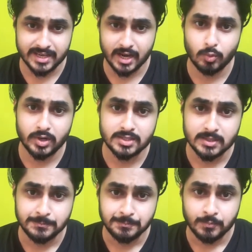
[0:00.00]
Second one
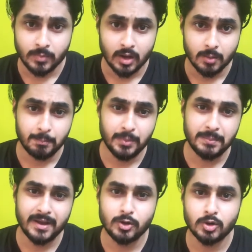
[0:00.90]
is
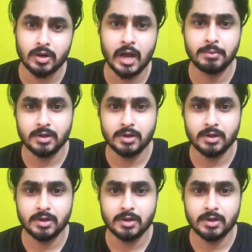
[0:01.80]
prepare your,